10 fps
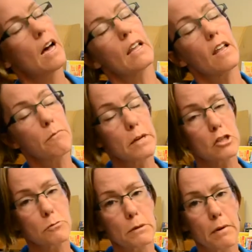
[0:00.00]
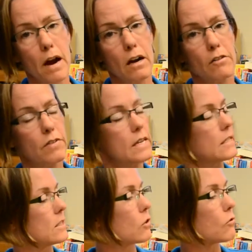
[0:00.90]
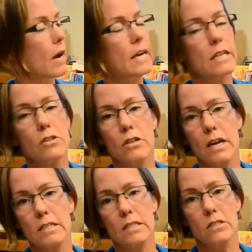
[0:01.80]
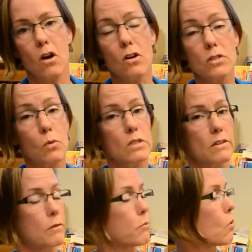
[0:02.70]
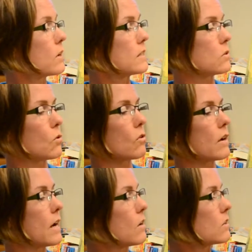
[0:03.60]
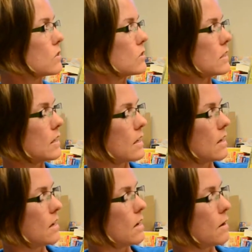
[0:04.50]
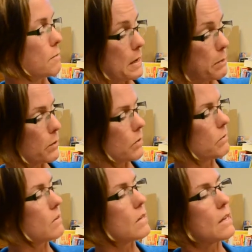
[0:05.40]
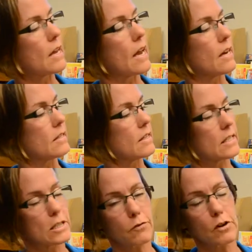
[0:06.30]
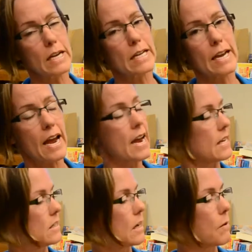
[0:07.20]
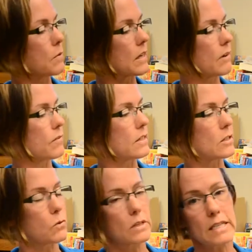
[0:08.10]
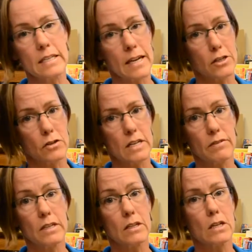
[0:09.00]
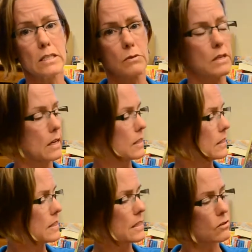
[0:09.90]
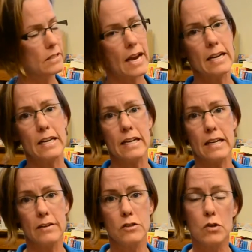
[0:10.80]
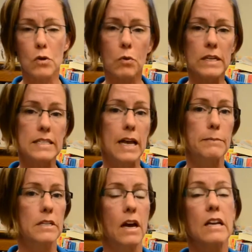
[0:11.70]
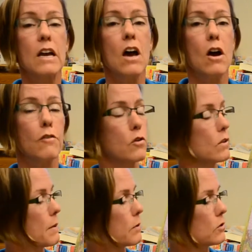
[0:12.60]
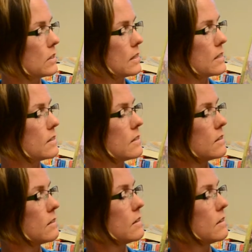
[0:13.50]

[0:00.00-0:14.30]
I love picture book biographies. It's a great introduction to all sorts of important historical characters, people, and this is for any age. I would give this to a teenager even, because it's entertaining and it gives you a quick snapshot of who that person is.